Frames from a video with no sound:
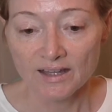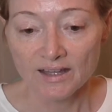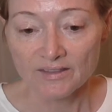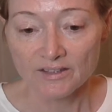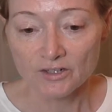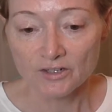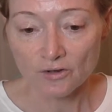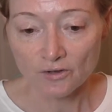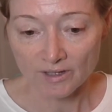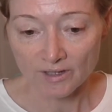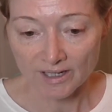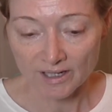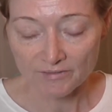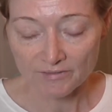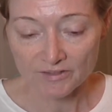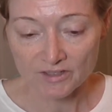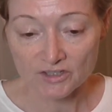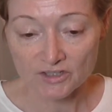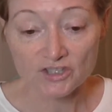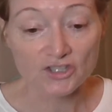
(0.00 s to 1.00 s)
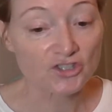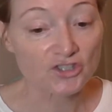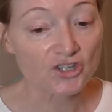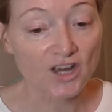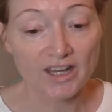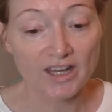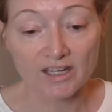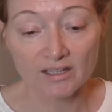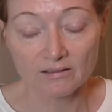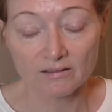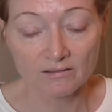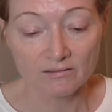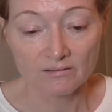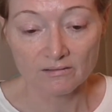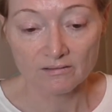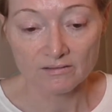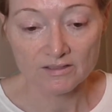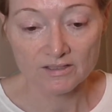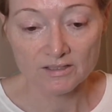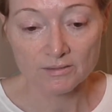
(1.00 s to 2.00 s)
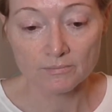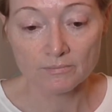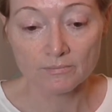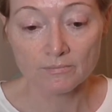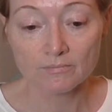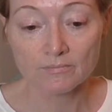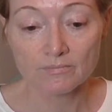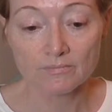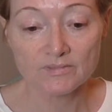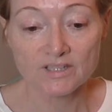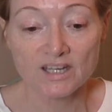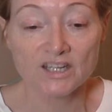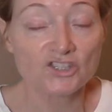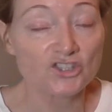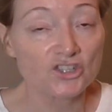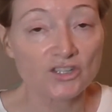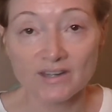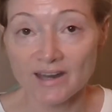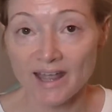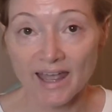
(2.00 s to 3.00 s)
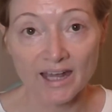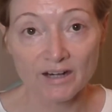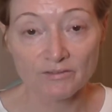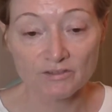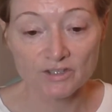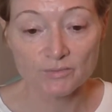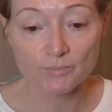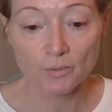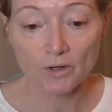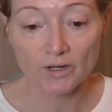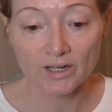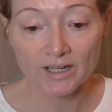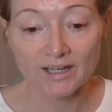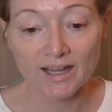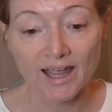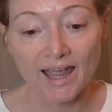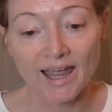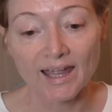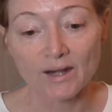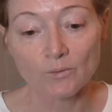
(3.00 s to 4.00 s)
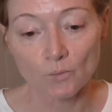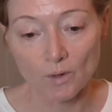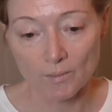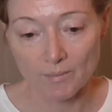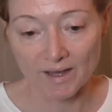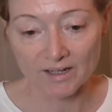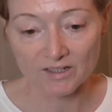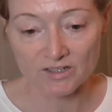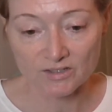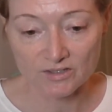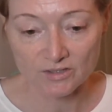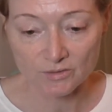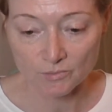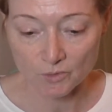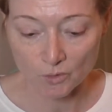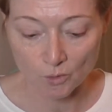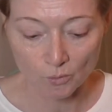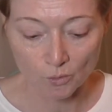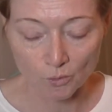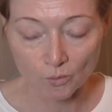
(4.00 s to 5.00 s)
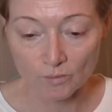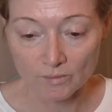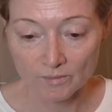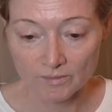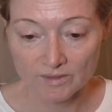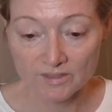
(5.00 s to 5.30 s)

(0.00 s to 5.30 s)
the dog on the left has just shaken some tension out of his body, and we're back to some normal,